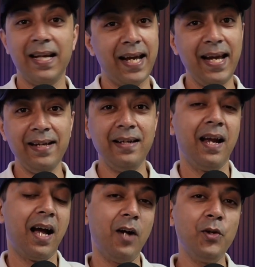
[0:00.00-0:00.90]
and
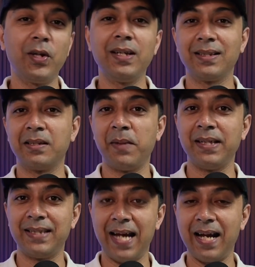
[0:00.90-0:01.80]
how you can
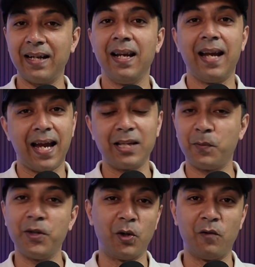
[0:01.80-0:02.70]
customize that as
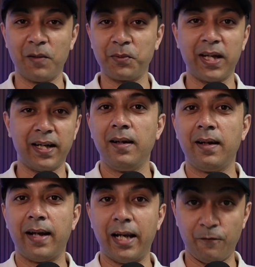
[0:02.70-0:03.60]
per your website.
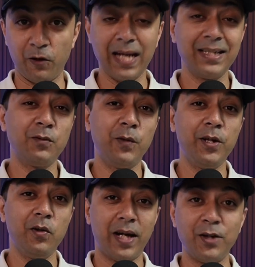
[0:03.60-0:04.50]
And if you like this
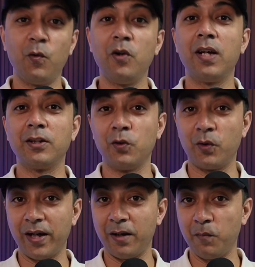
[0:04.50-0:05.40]
video and you want us to
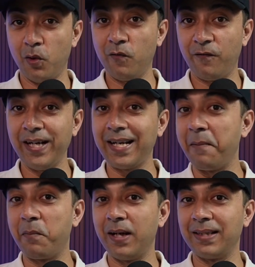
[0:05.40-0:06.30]
create more free
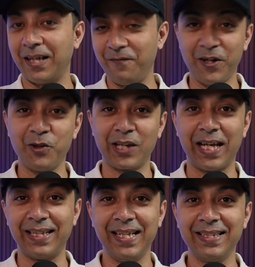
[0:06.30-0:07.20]
templates and videos
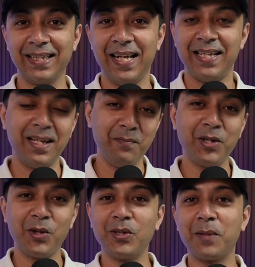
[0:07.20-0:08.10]
like this, then make
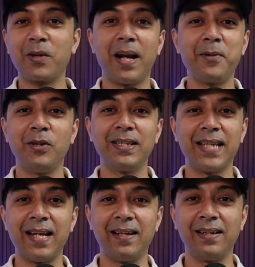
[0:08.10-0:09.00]
sure you subscribe to this
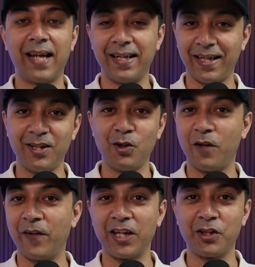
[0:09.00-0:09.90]
channel and hit the
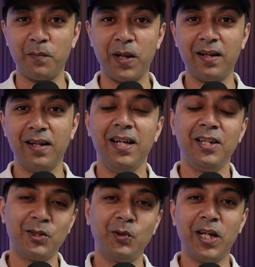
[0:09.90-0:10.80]
notification bell
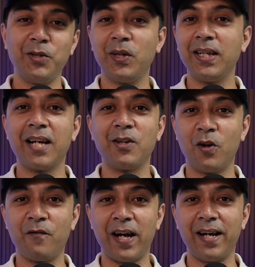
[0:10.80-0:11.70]
so that you can get
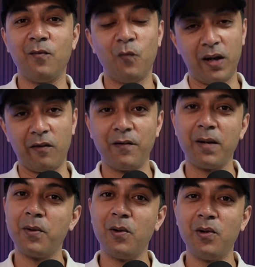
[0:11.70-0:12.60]
notified whenever we
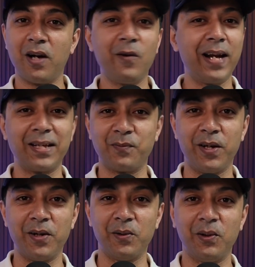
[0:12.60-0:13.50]
upload our next
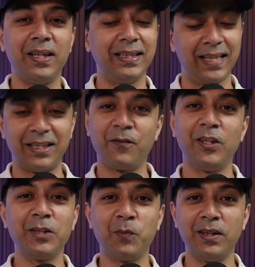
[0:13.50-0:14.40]
video. That's it for
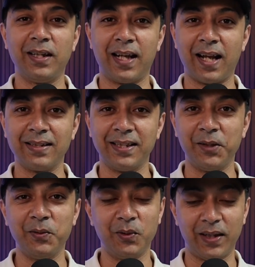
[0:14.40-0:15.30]
this one, and I'll see
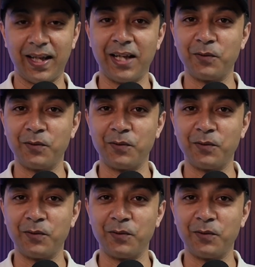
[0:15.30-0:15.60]
you in the next